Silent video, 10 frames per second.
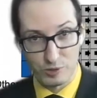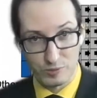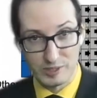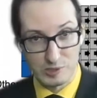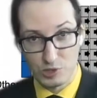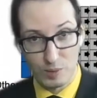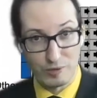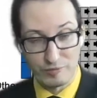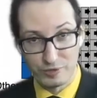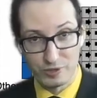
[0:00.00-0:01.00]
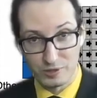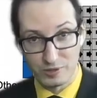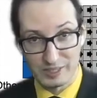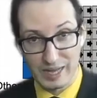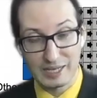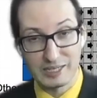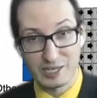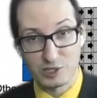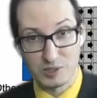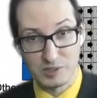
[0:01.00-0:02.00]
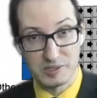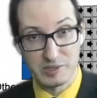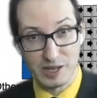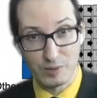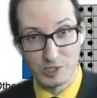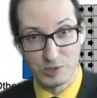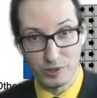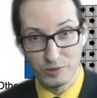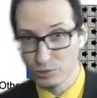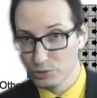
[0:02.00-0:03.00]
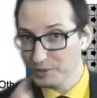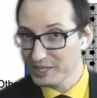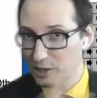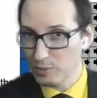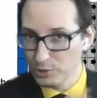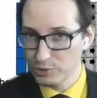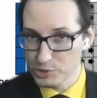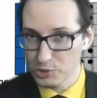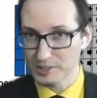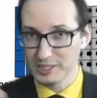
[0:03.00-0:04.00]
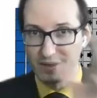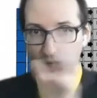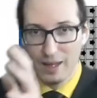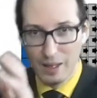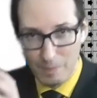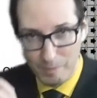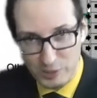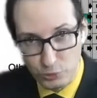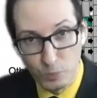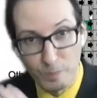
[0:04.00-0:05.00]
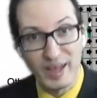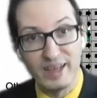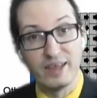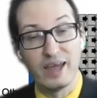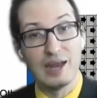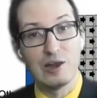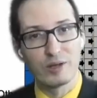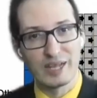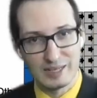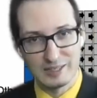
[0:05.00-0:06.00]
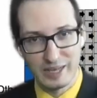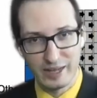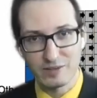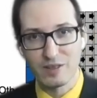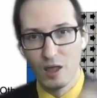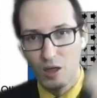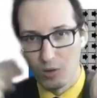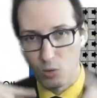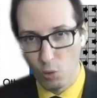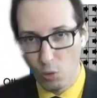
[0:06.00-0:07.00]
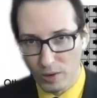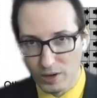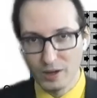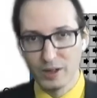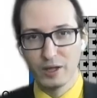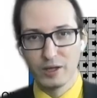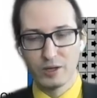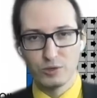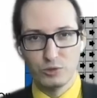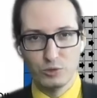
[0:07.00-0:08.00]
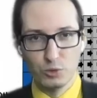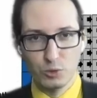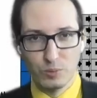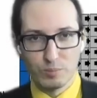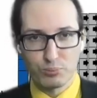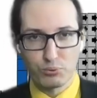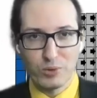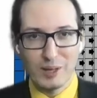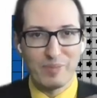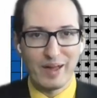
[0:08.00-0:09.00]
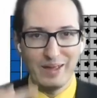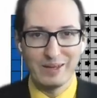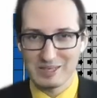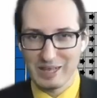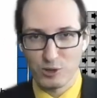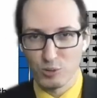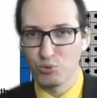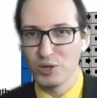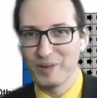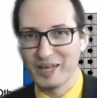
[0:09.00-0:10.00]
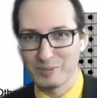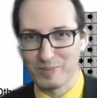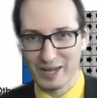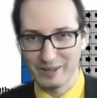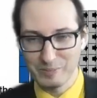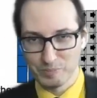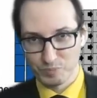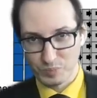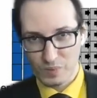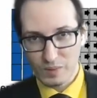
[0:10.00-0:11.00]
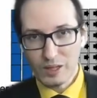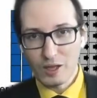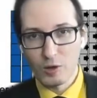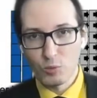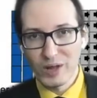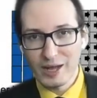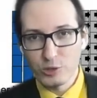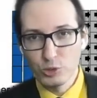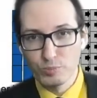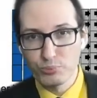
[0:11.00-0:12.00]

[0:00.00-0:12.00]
In some of the architectures, this is how it's done. You don't care about the sorting, but you pay n log n at the end. Or you prepay, it's like a prepaid plan, where you